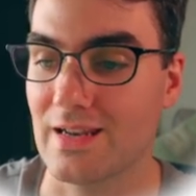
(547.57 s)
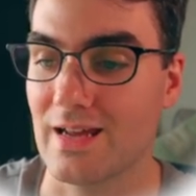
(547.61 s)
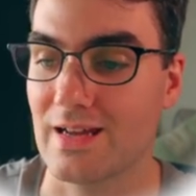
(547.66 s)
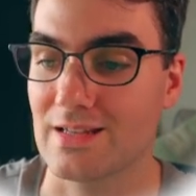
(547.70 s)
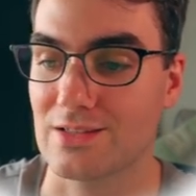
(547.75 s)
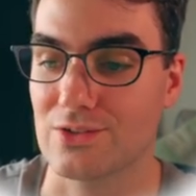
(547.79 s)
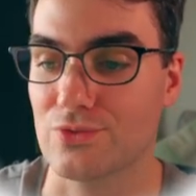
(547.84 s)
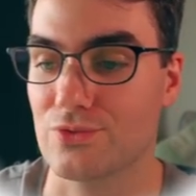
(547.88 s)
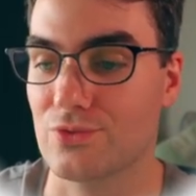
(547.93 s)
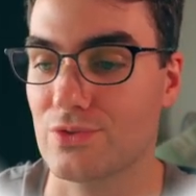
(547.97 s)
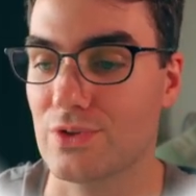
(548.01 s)

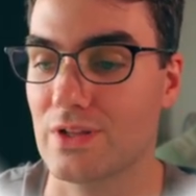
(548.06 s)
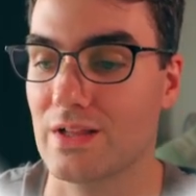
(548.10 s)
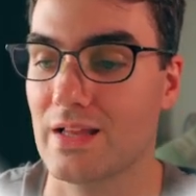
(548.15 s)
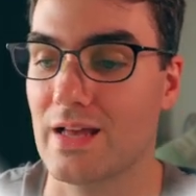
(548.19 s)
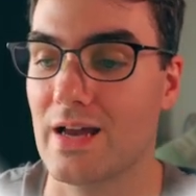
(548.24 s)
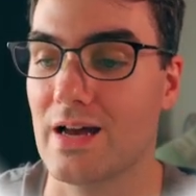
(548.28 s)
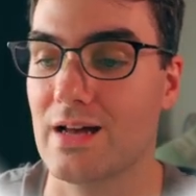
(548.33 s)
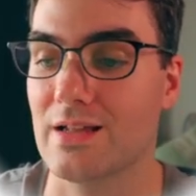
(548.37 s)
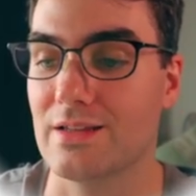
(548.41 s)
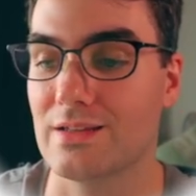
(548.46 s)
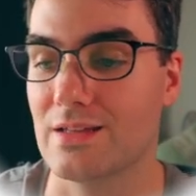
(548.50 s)
had to fill
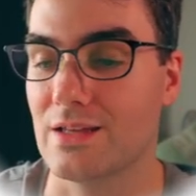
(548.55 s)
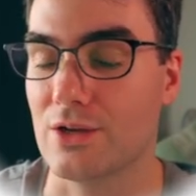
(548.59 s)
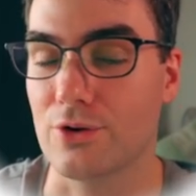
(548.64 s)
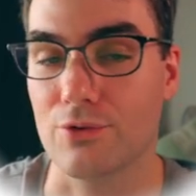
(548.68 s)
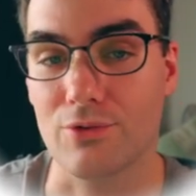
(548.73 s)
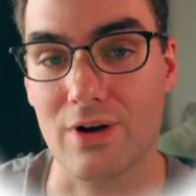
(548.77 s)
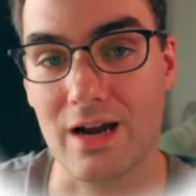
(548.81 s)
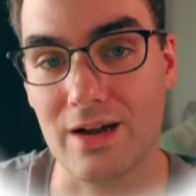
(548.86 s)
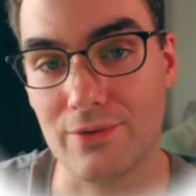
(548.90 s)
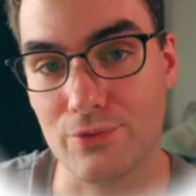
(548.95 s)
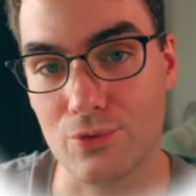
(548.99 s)
out the
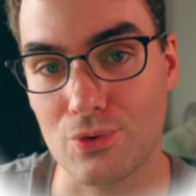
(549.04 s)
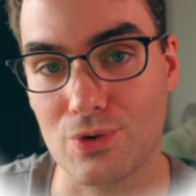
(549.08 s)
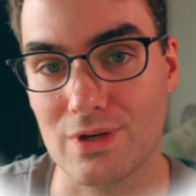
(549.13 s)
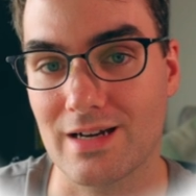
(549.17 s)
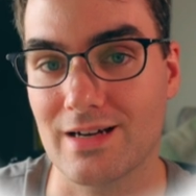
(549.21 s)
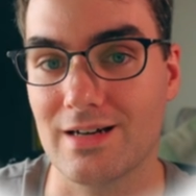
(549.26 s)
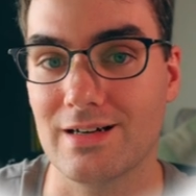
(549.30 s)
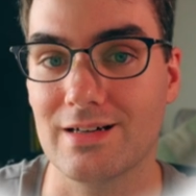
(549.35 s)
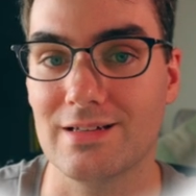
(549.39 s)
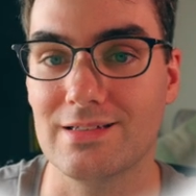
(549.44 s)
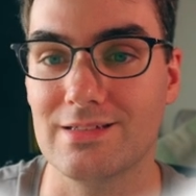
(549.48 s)
arrival
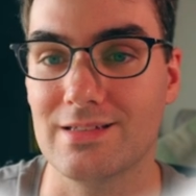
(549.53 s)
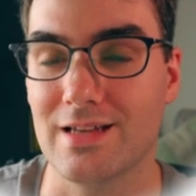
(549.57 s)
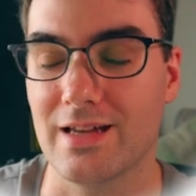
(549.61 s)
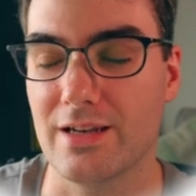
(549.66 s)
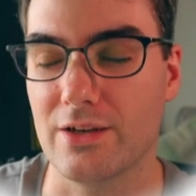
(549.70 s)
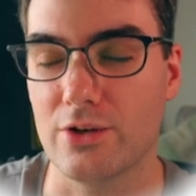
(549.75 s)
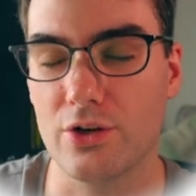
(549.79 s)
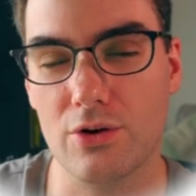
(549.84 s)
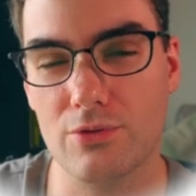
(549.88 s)
cards and